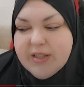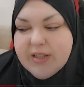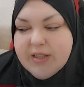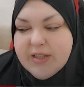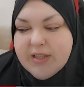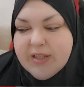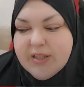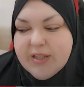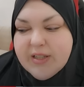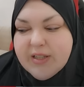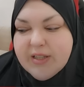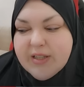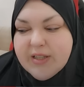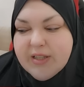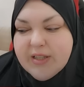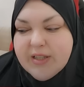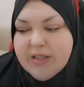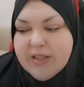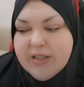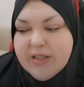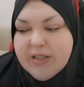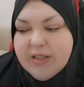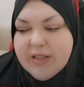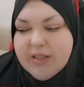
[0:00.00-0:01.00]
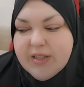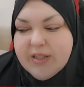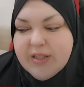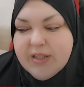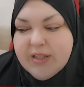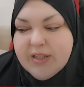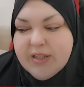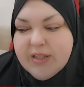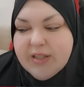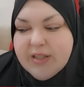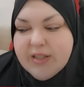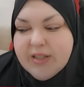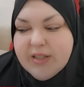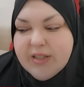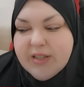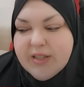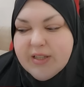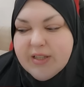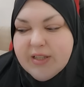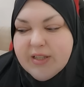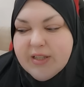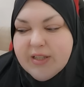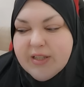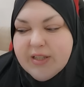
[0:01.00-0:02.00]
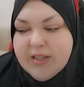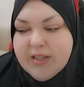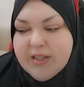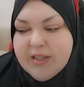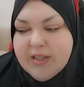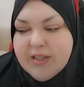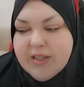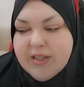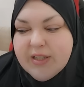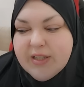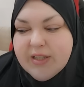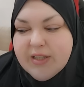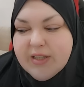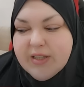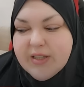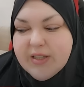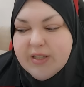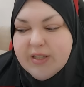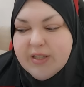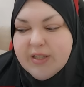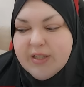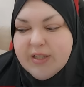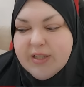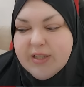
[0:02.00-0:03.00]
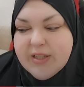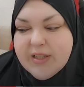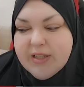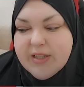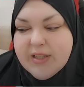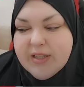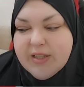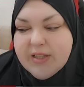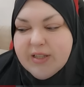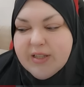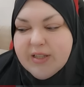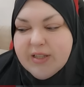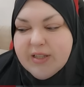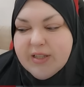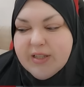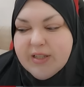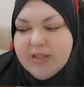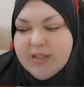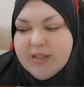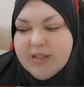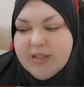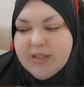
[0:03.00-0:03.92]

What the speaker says: This person isn't speaking.